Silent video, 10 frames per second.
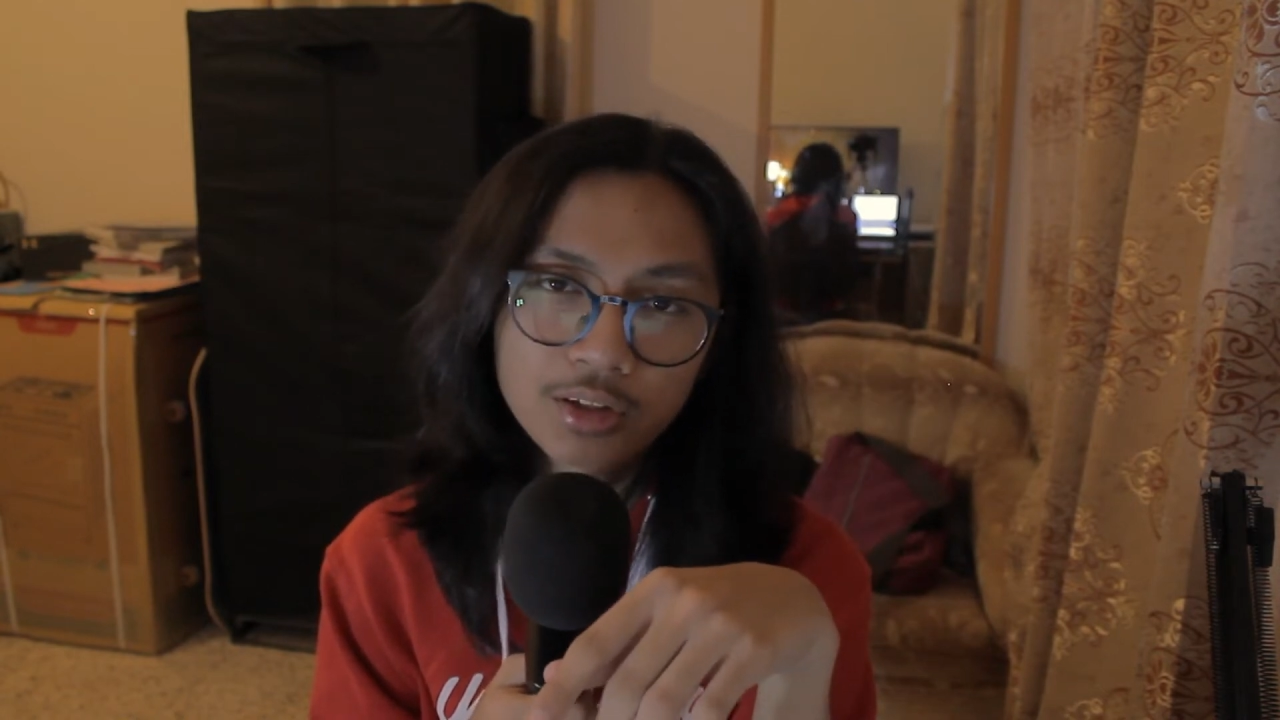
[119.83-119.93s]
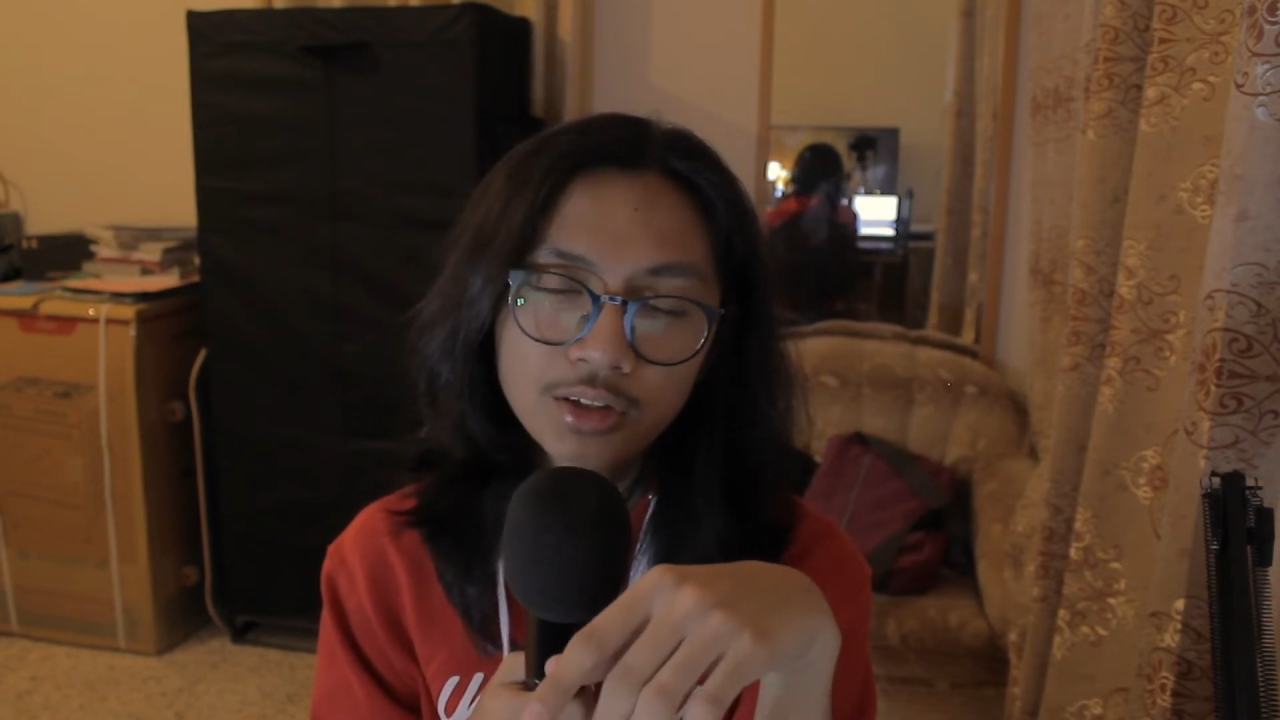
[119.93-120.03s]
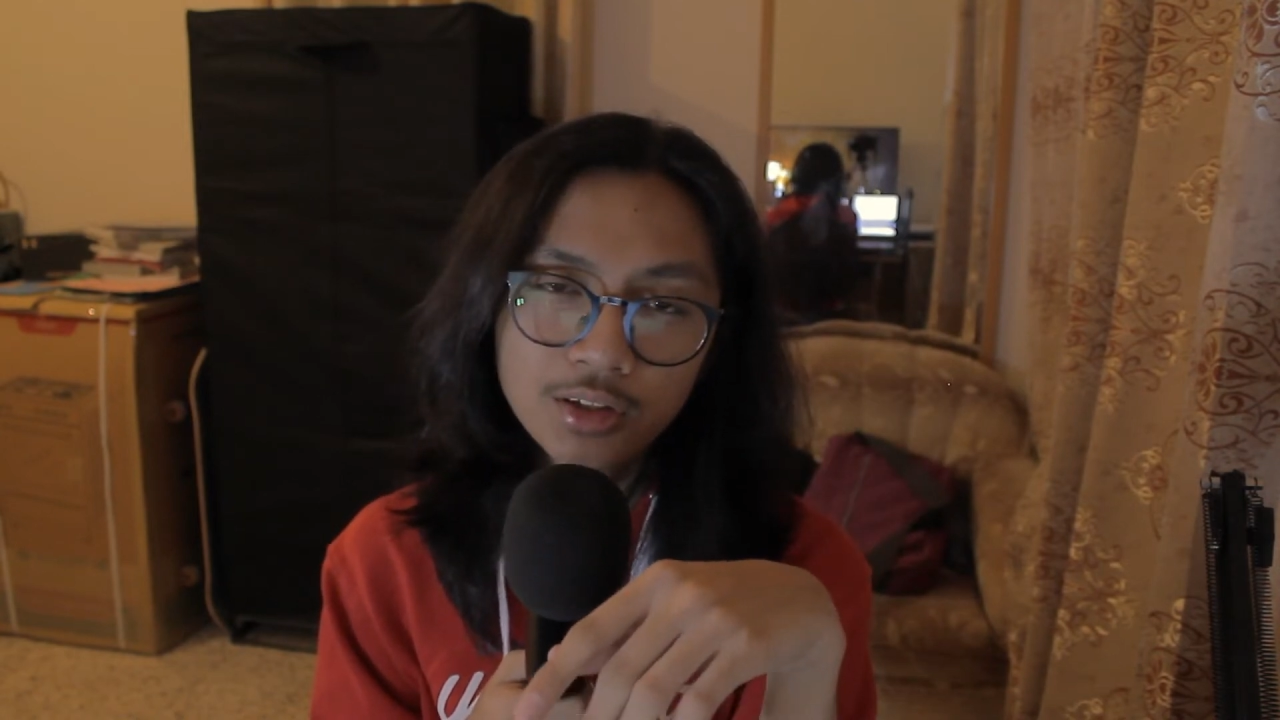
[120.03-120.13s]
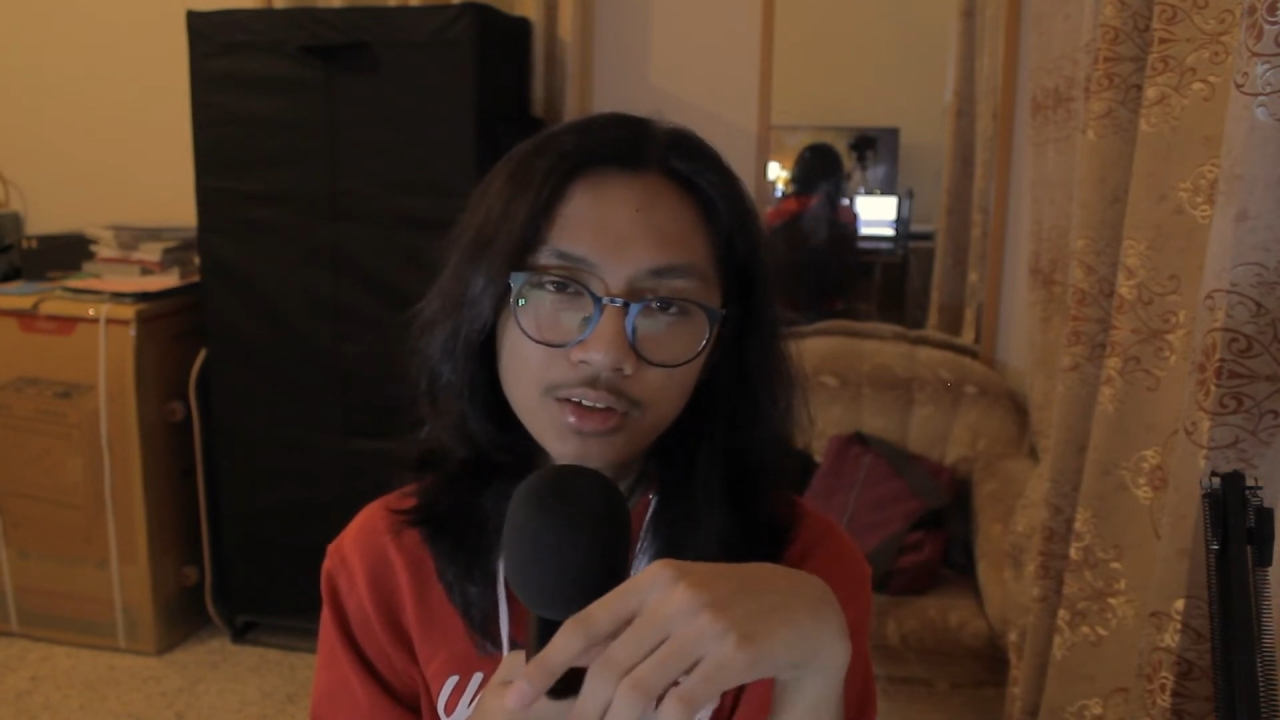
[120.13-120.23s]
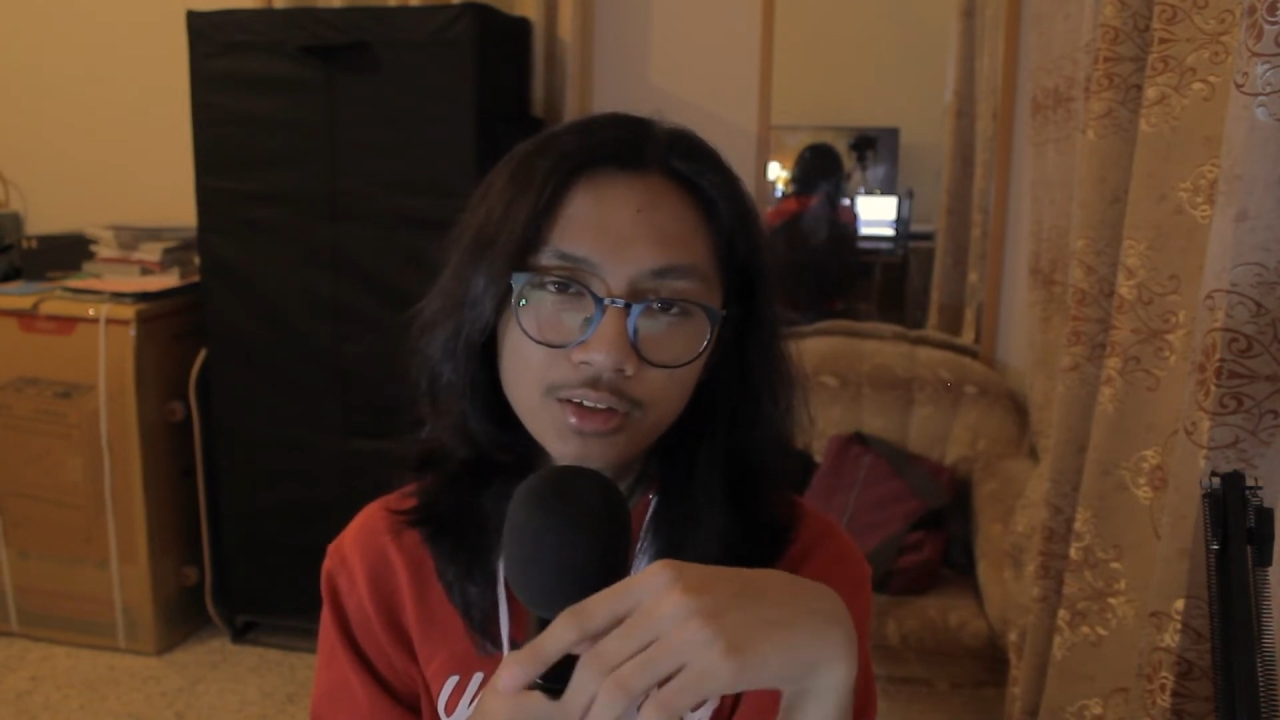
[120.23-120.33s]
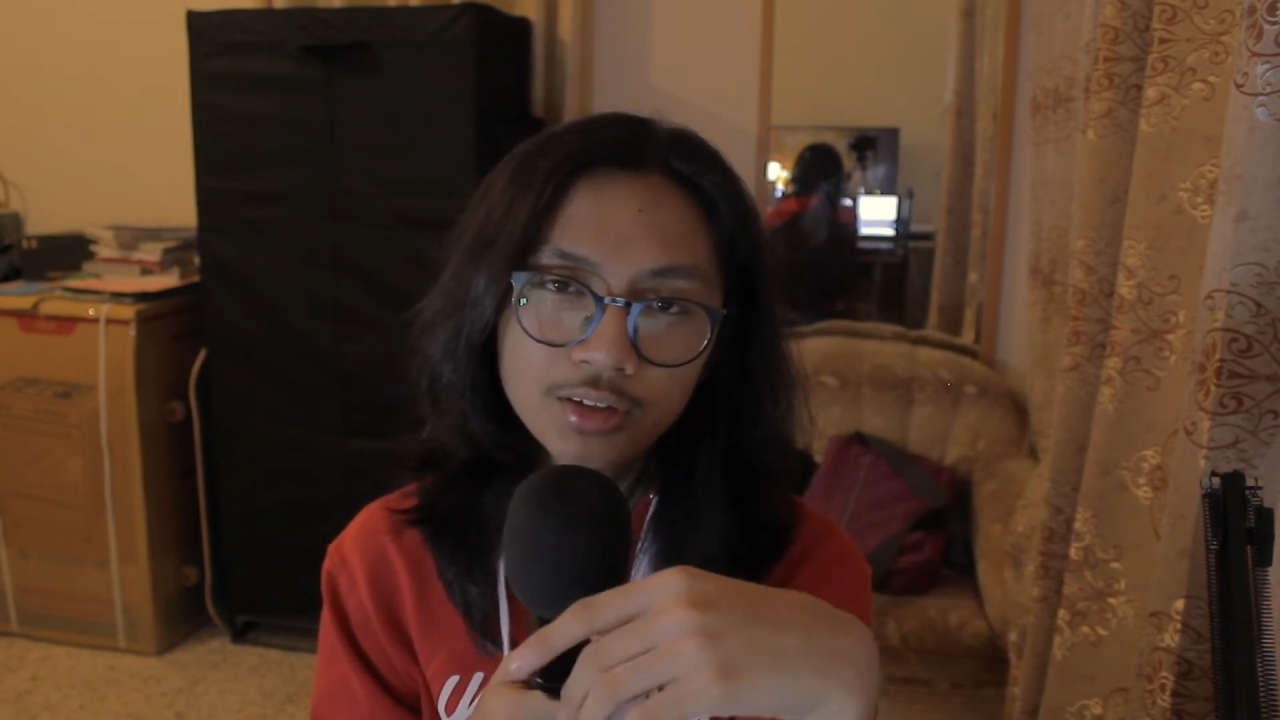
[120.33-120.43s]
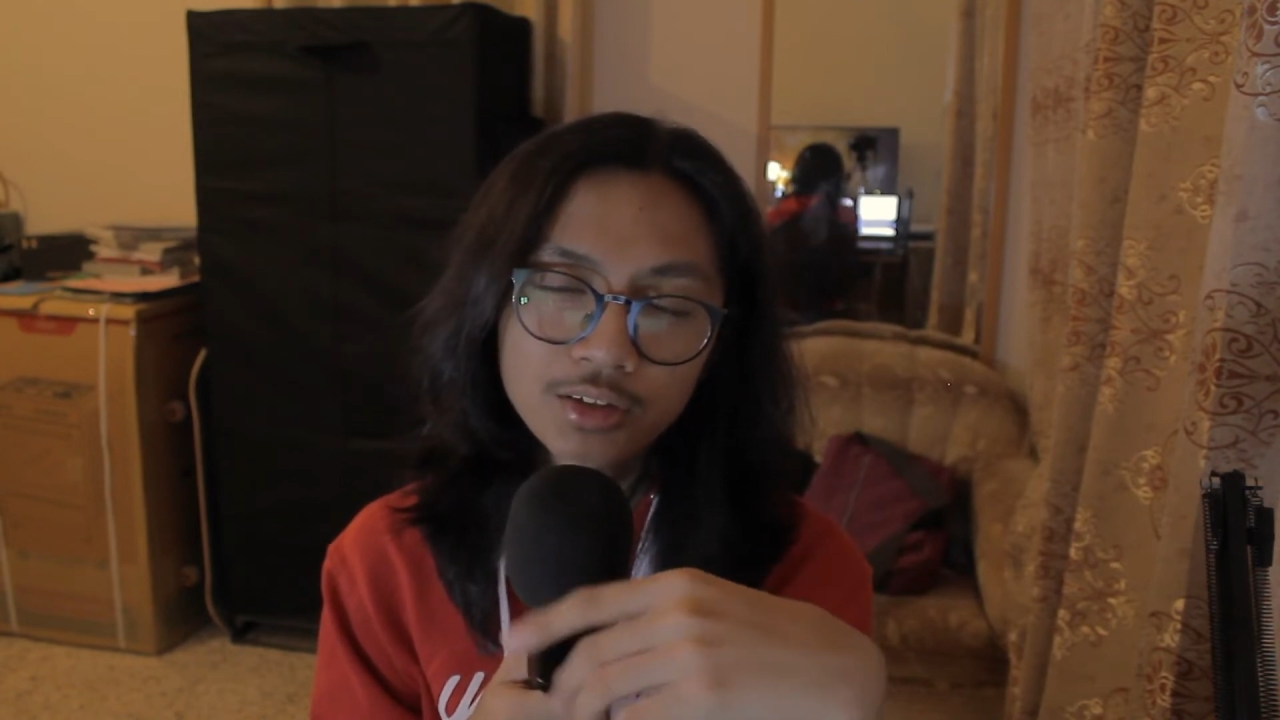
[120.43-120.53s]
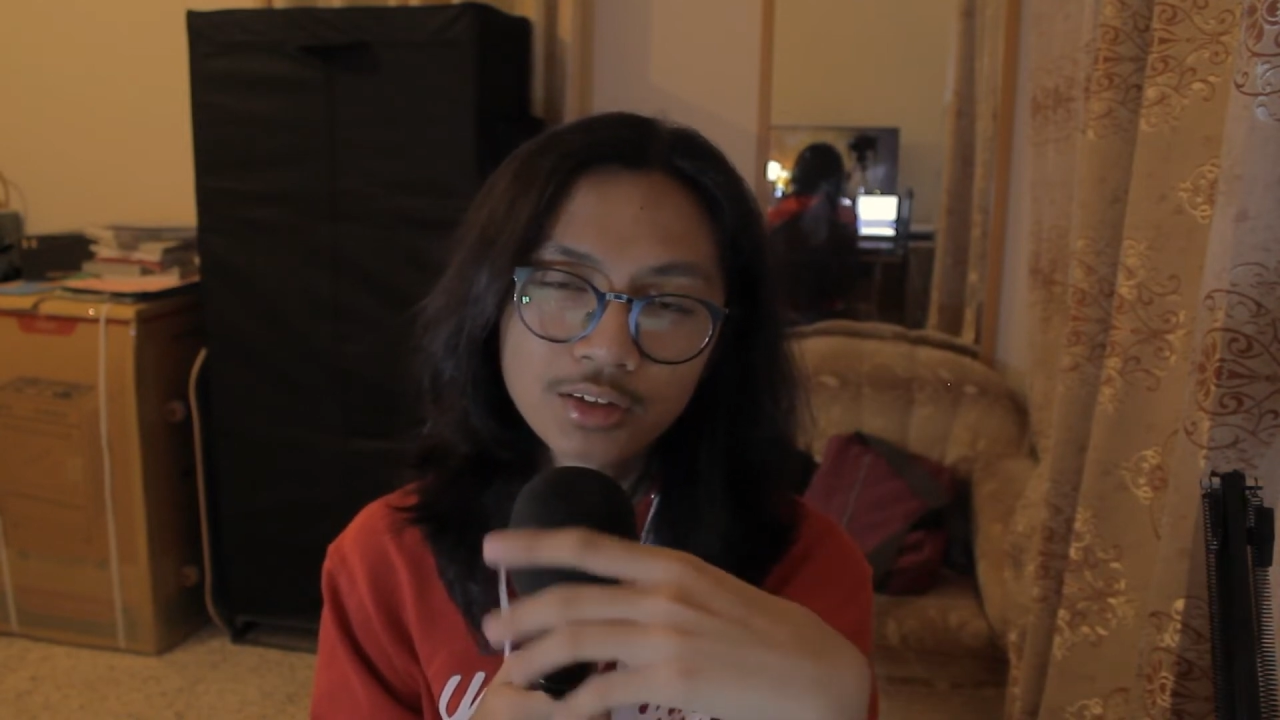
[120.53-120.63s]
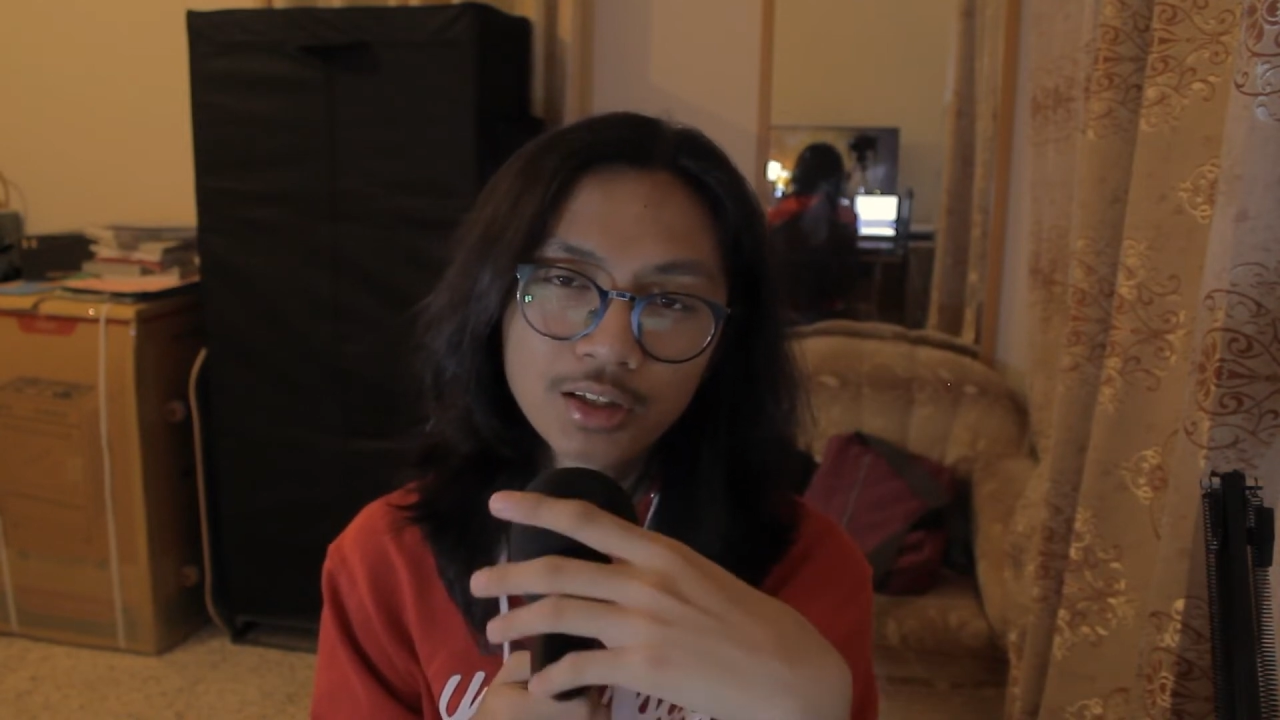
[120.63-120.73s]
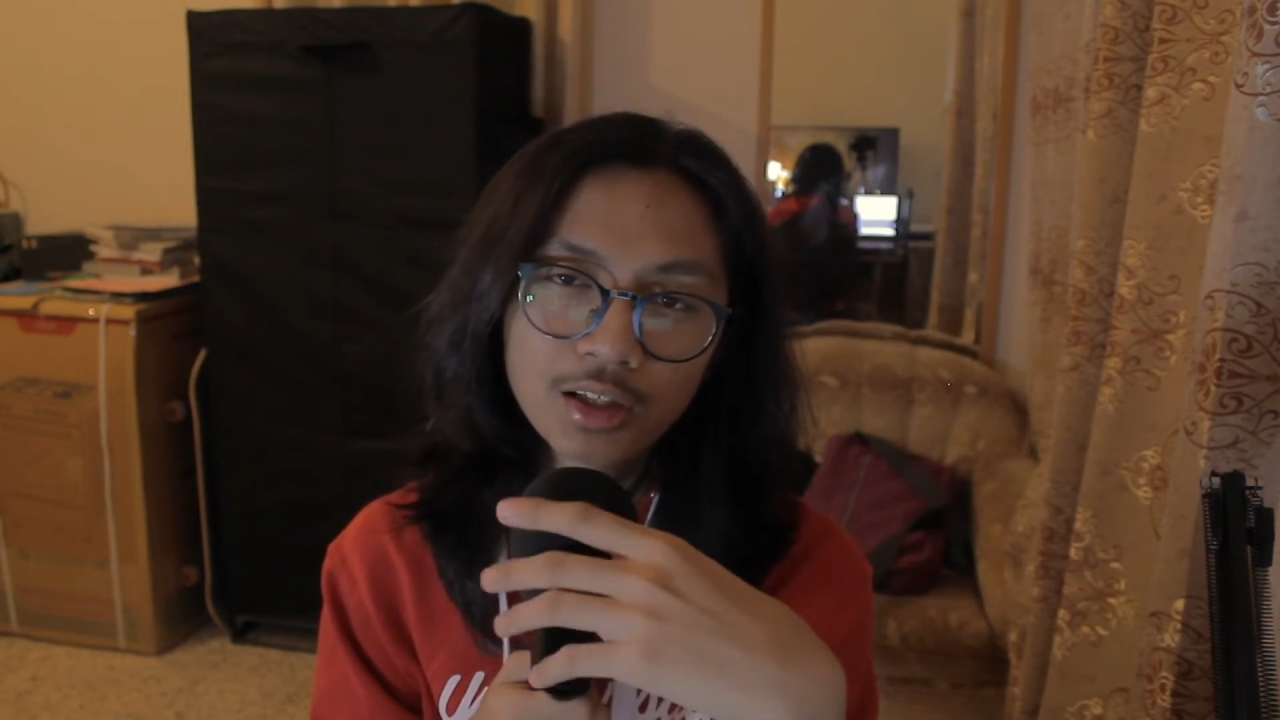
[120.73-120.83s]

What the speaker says: since